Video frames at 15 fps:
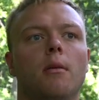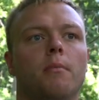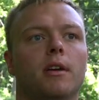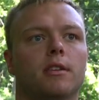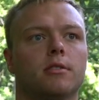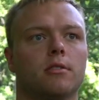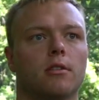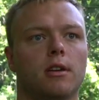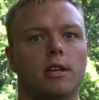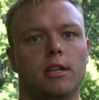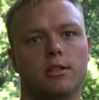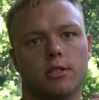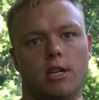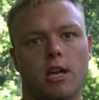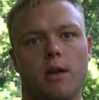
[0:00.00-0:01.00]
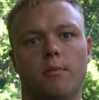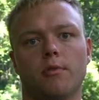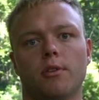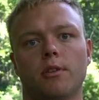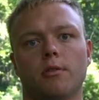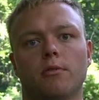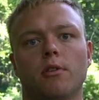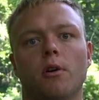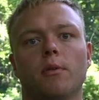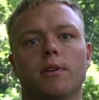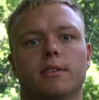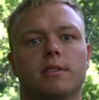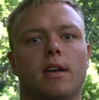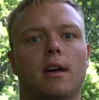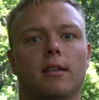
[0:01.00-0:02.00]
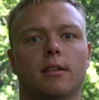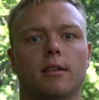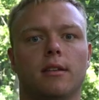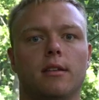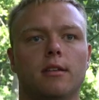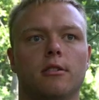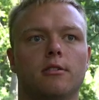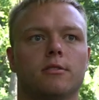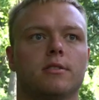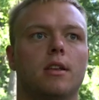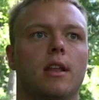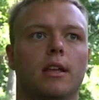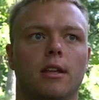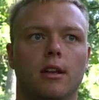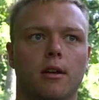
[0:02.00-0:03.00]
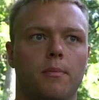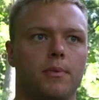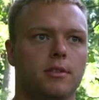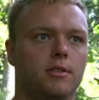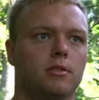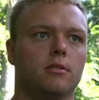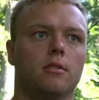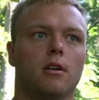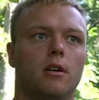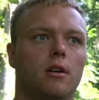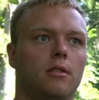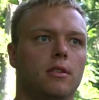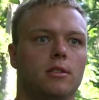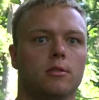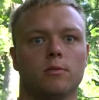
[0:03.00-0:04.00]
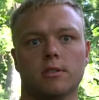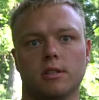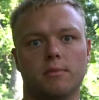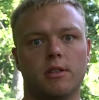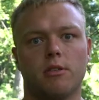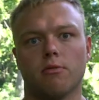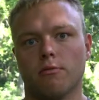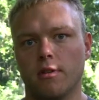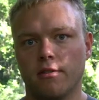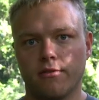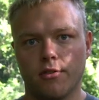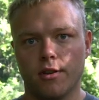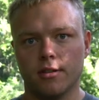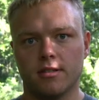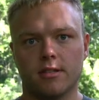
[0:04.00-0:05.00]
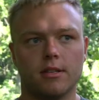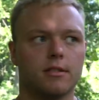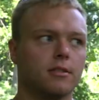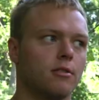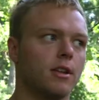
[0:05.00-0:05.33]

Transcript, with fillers: Make sure each camera you know exactly you're setting it up as uh, this one's gonna be three for instance.